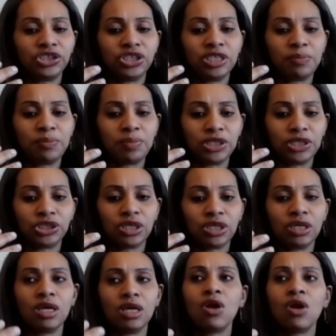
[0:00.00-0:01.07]

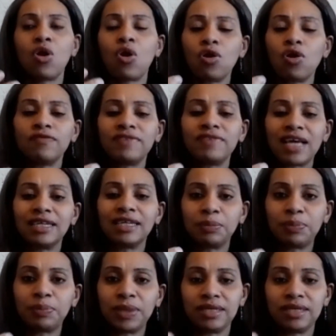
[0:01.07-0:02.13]
depletion, all of that
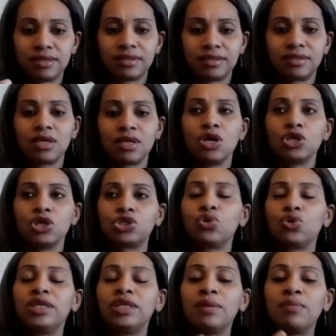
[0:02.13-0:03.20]
depletes. So
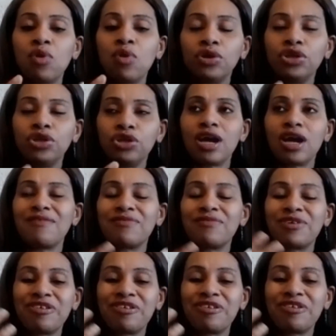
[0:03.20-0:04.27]
in the morning, you have
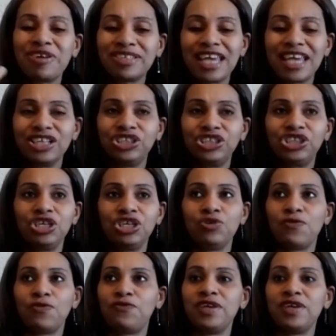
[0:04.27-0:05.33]
greater energy.
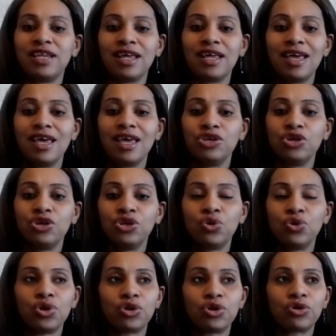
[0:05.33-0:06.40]
You feel, you know,
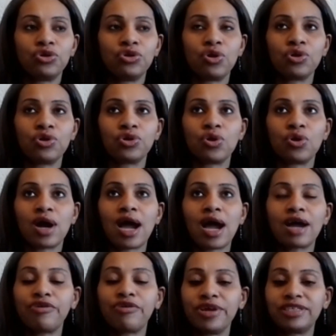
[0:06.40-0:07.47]
your
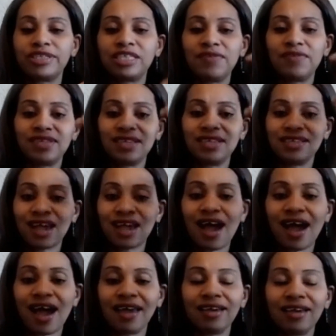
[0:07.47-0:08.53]
creativity is
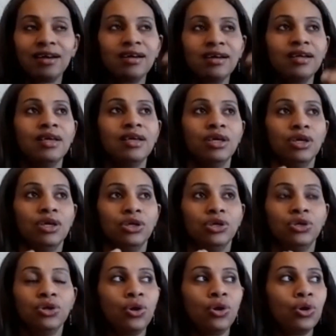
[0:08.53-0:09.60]
higher.
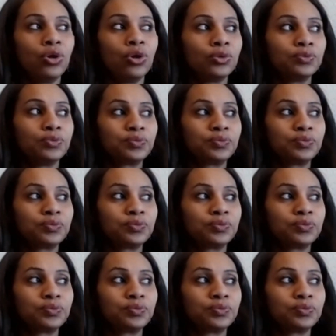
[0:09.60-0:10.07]
You're